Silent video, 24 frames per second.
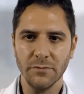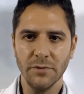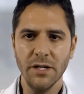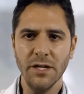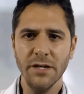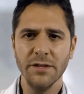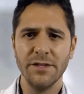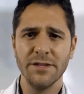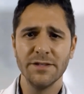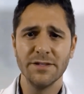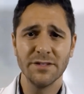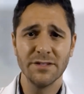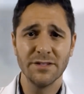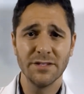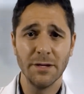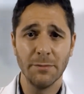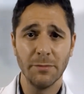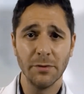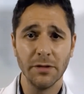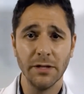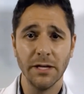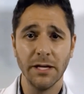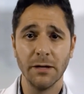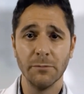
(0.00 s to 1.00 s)
This is
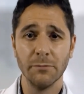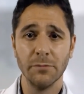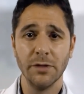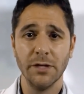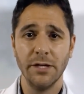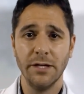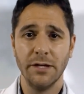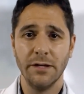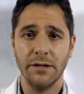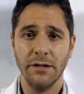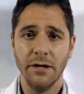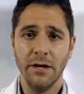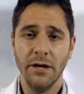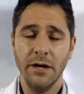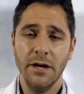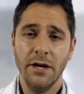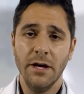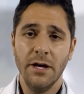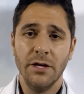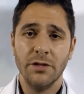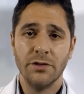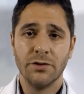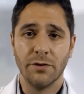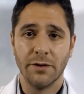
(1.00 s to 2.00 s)
typically completed
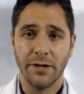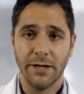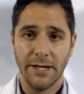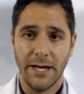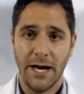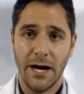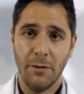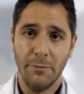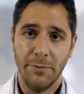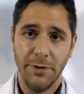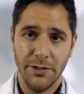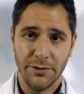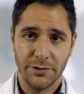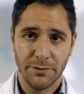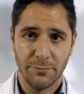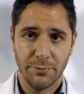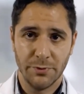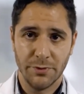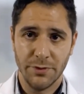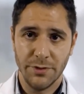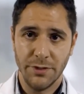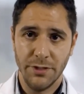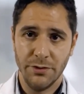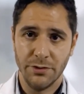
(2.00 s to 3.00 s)
during an outpatient
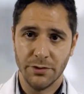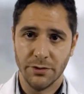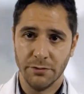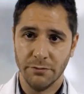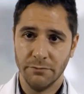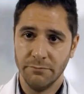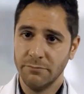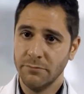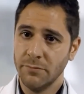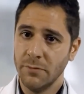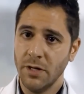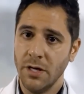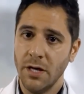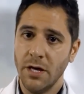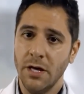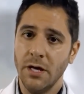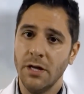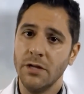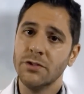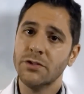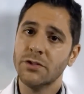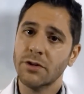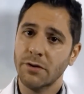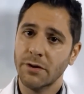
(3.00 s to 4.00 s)
procedure.
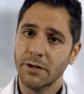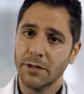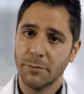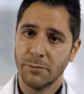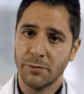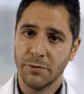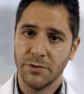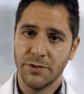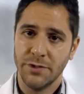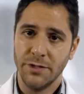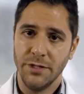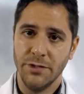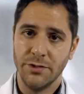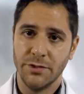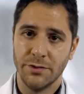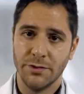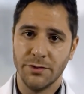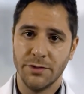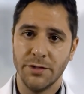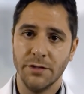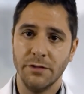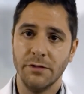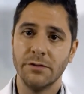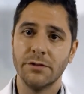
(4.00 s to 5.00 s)
During the procedure,
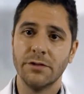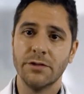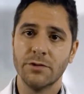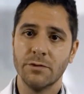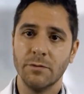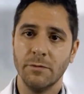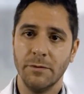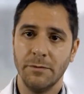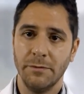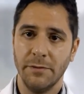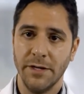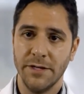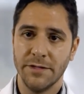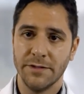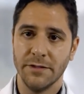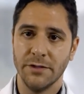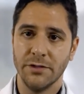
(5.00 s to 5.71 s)
cylinders will be placed in the